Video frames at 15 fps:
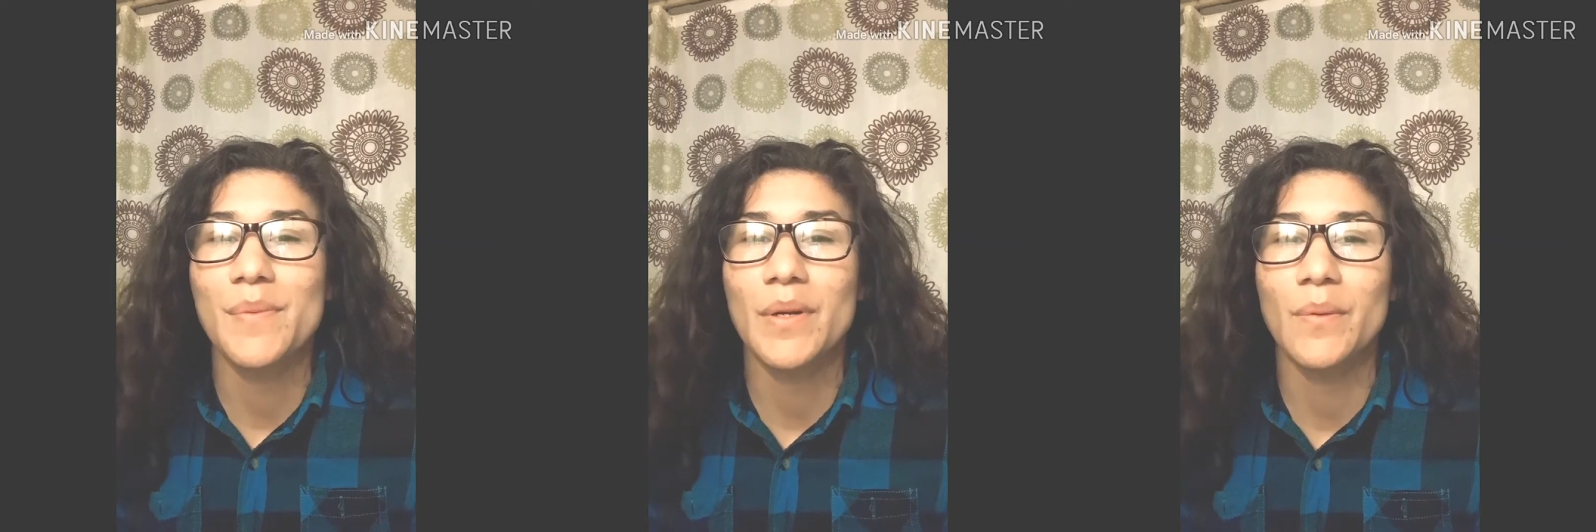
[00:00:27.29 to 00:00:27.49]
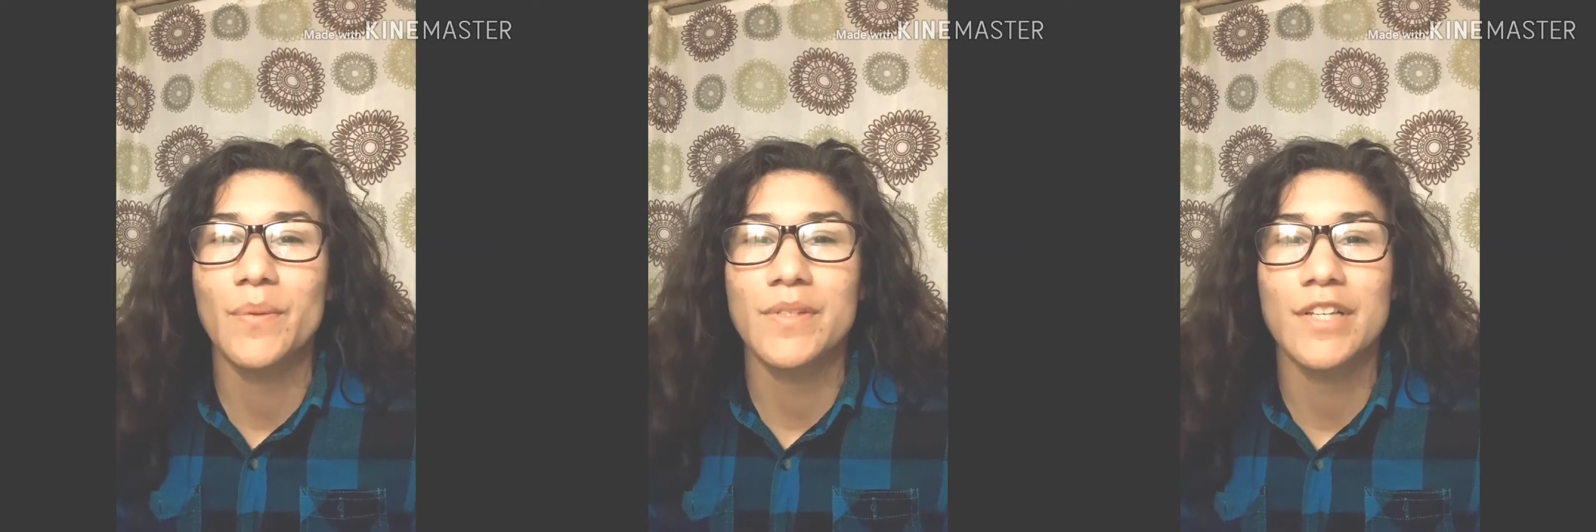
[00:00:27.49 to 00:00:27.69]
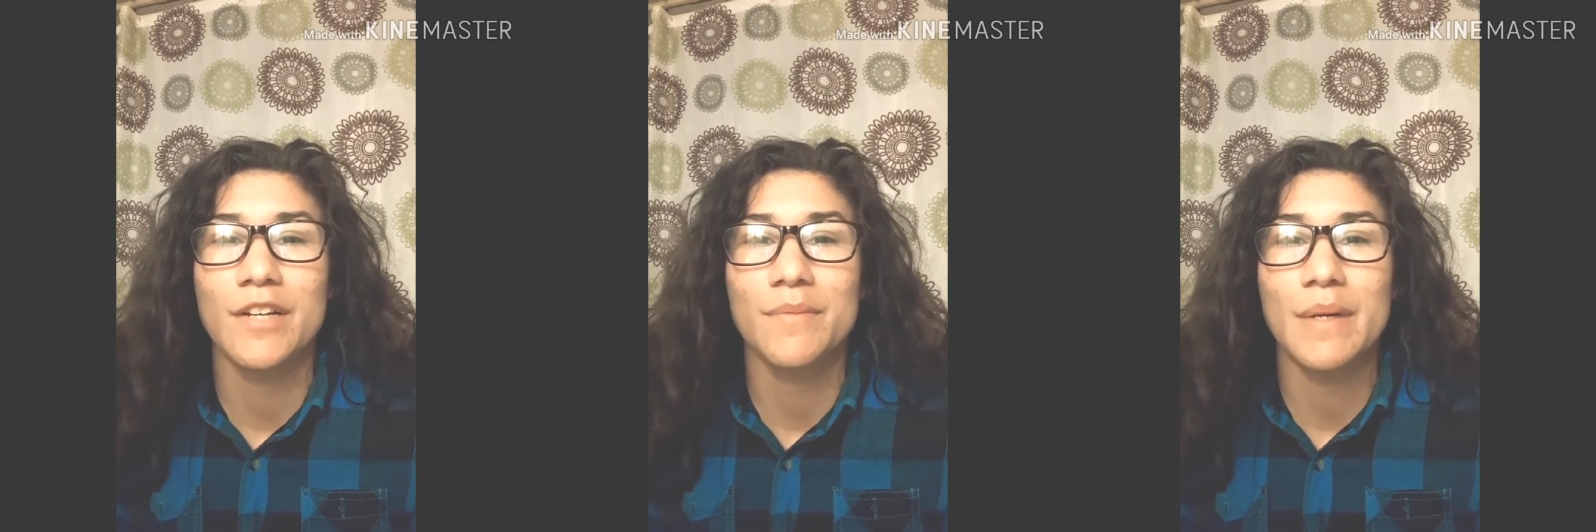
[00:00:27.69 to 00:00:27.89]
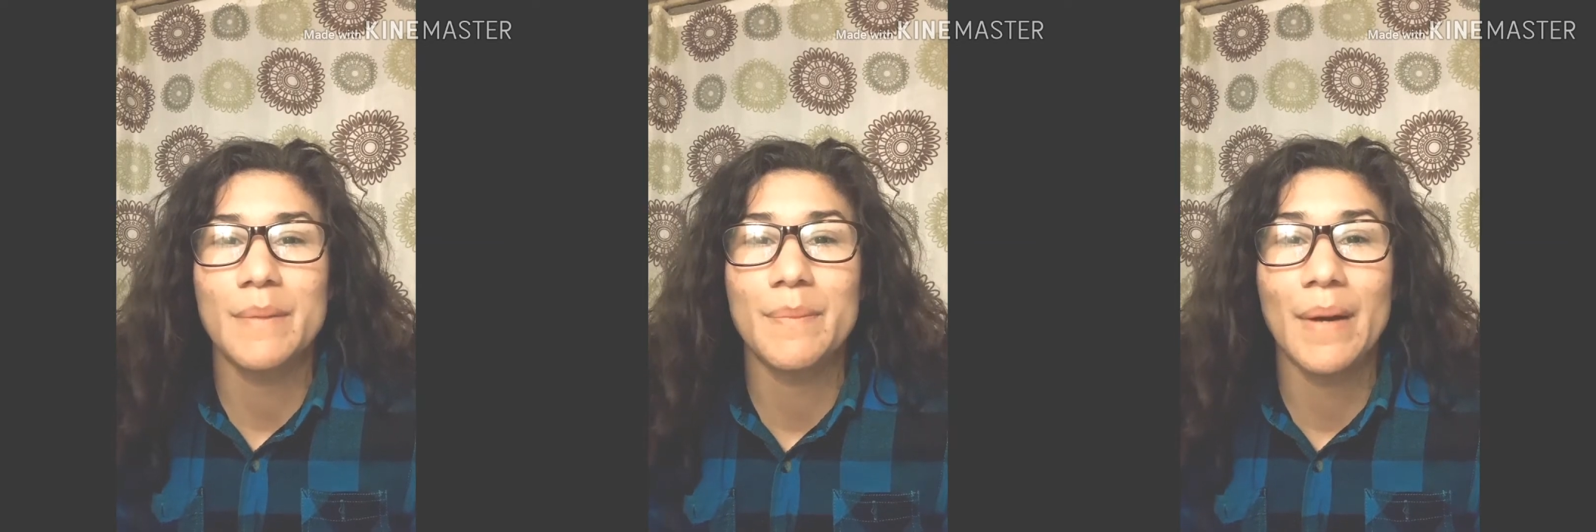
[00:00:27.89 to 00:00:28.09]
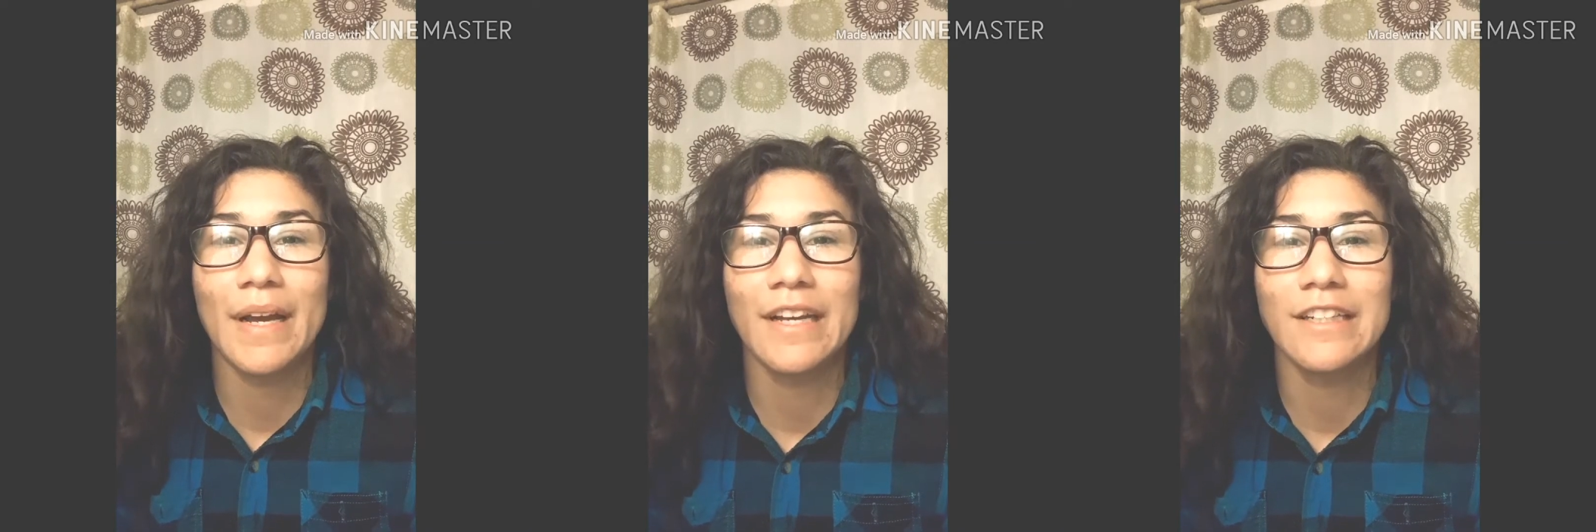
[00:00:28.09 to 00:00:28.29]
but it was on my
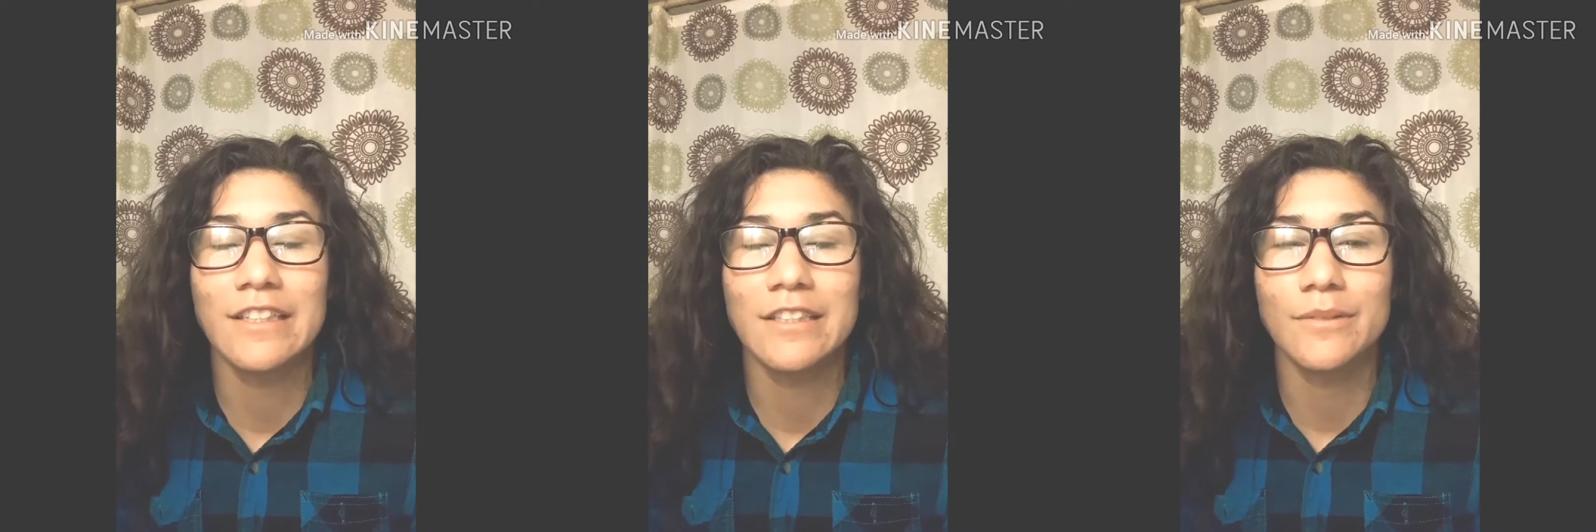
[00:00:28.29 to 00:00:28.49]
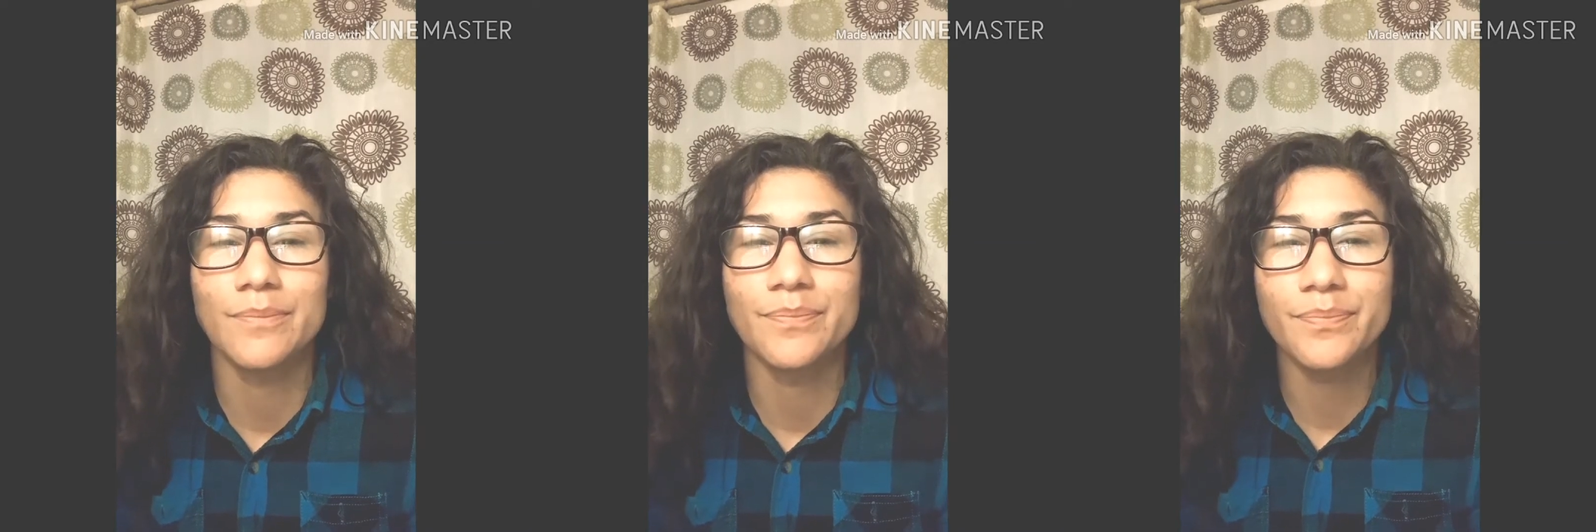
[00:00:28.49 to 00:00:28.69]
mind